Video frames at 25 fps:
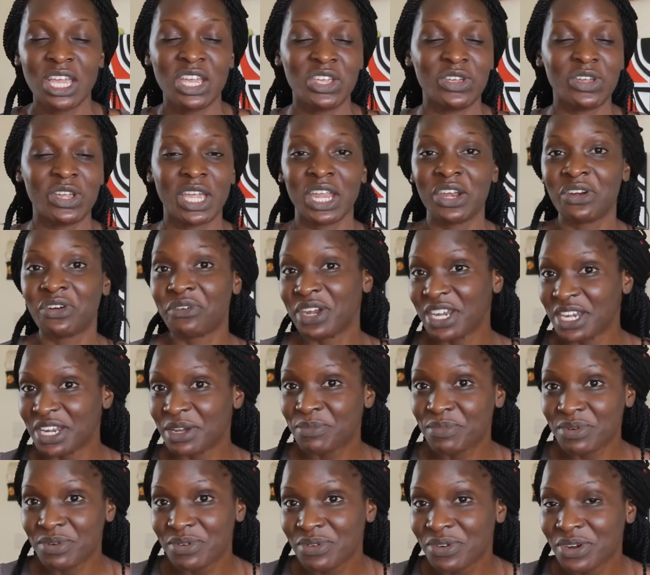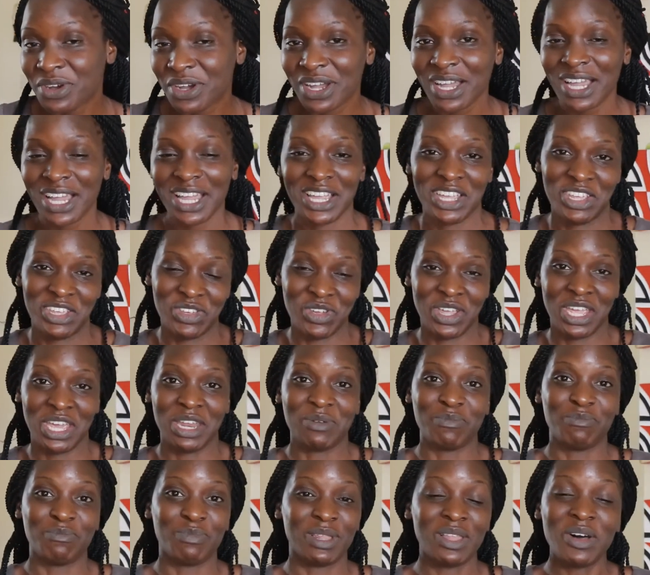You can read a book, you
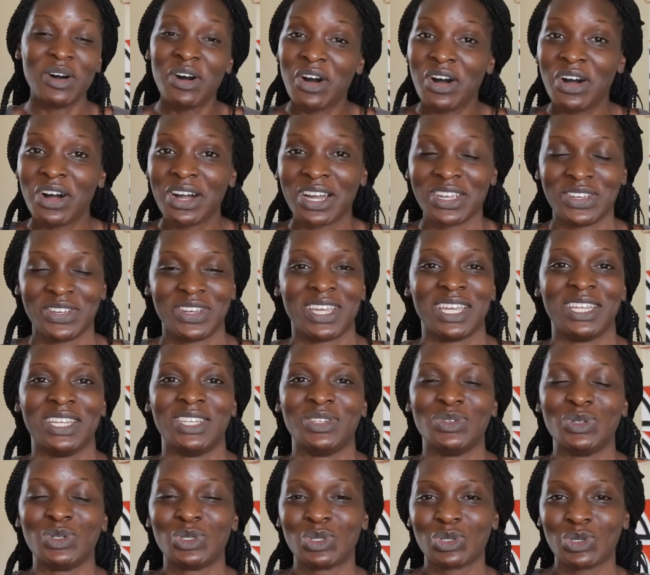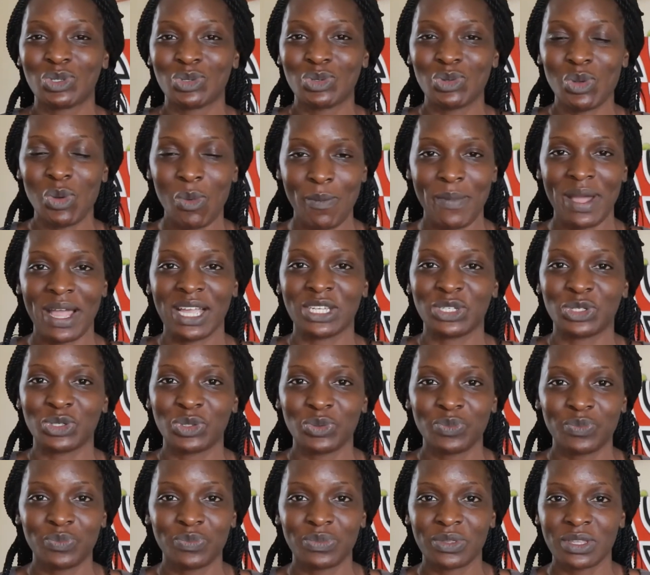can blog, you can do so much
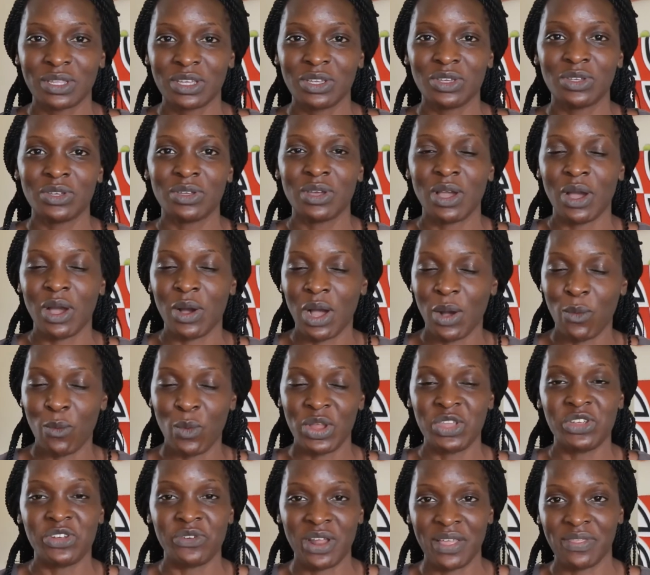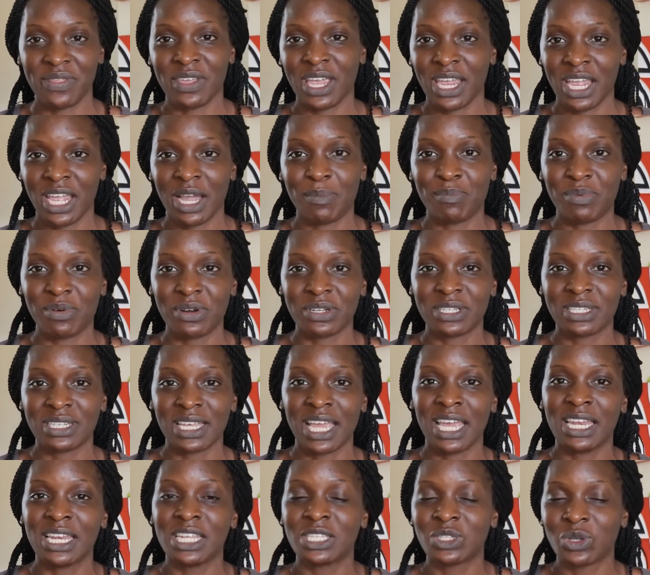when you're at the airport,
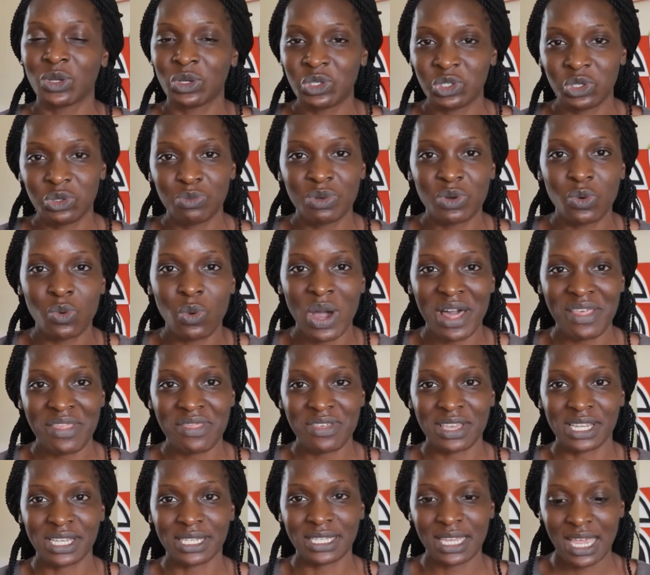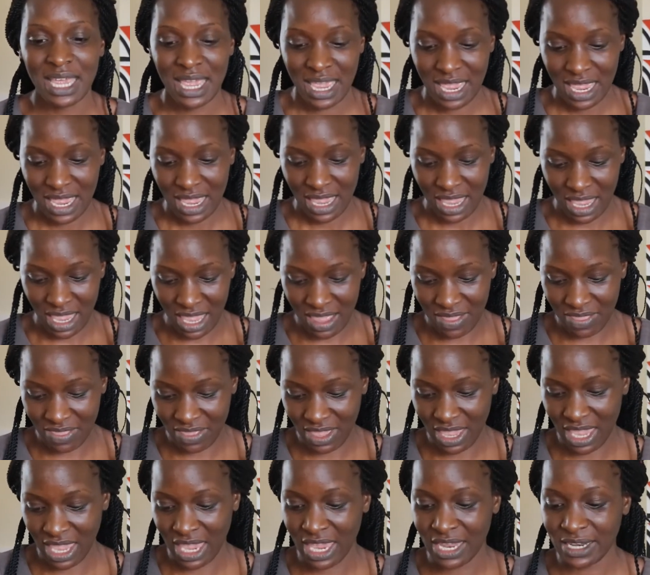and it's going to be worth it in
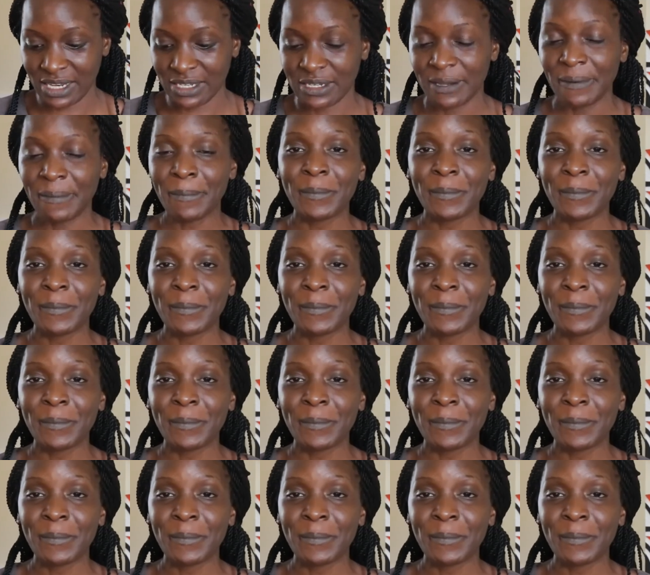the end.